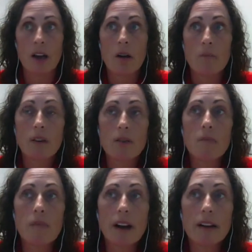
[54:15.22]
But no
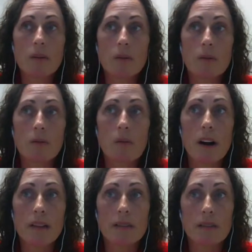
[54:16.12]
matter
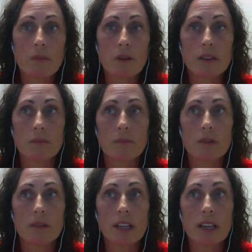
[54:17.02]
what someone's
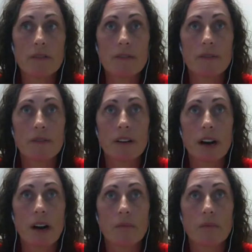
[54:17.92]
belief
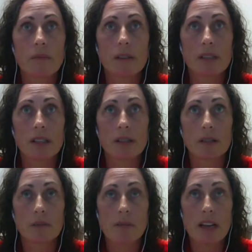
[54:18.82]

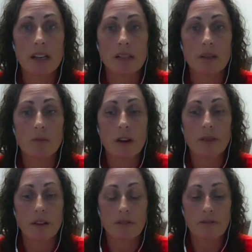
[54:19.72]
system is and what
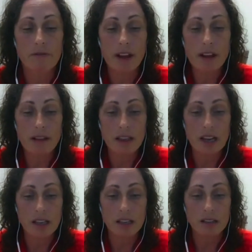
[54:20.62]
their faith
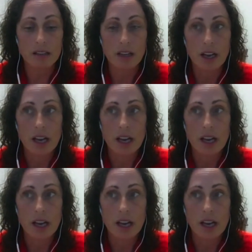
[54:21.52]
is,